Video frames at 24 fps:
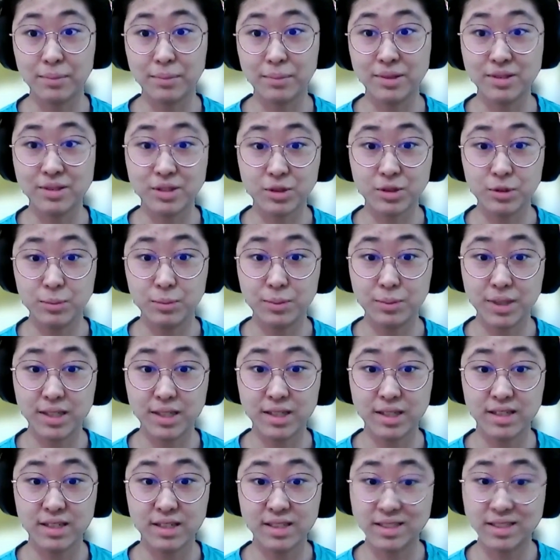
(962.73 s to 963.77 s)
examples could
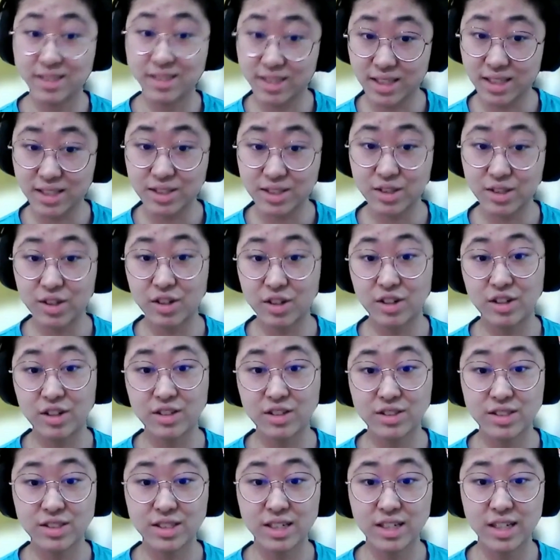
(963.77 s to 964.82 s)
be
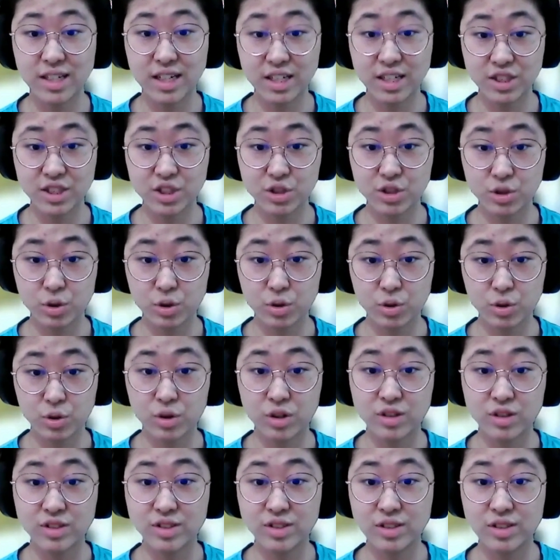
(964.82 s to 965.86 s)
seesaws, hinge
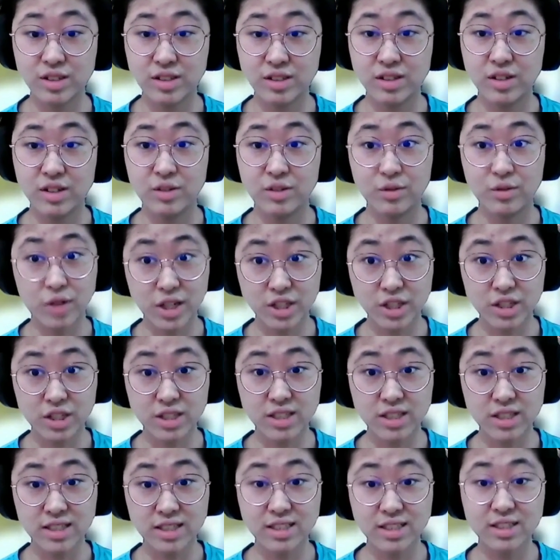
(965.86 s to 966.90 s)
doors,
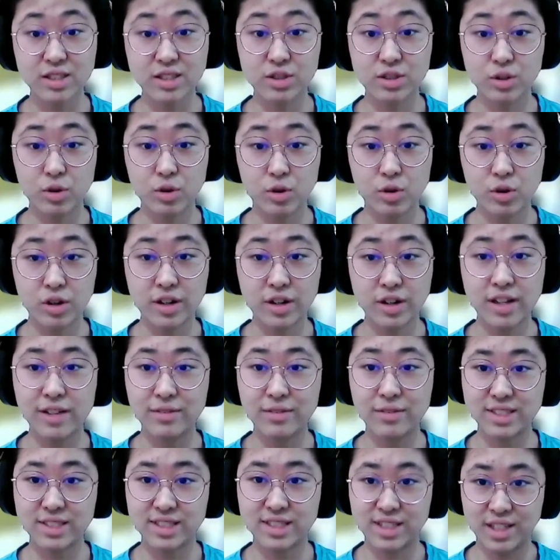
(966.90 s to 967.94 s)
wrenches,
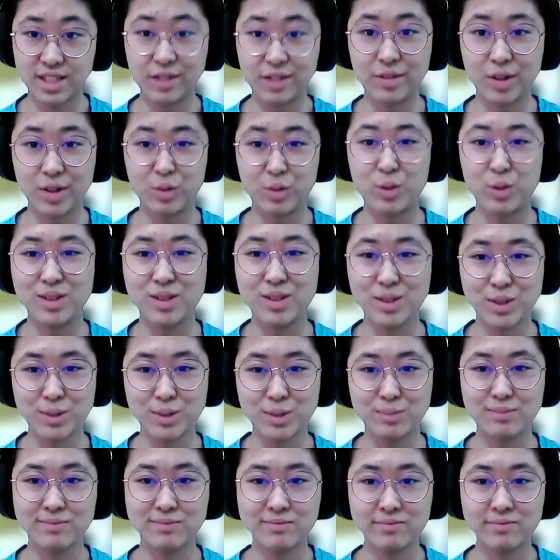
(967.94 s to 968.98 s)
or even steering
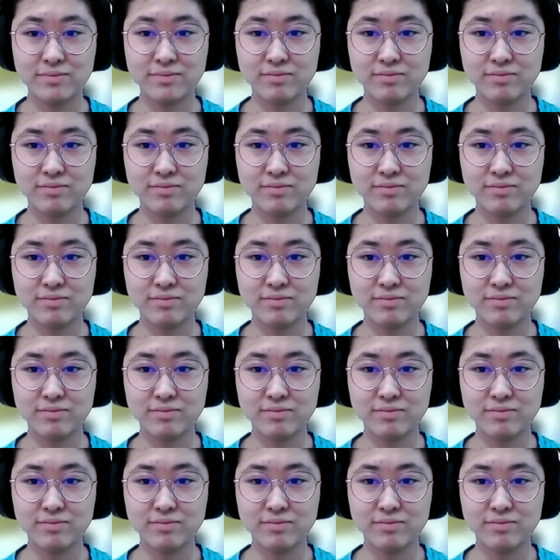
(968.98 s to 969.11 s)
wheels.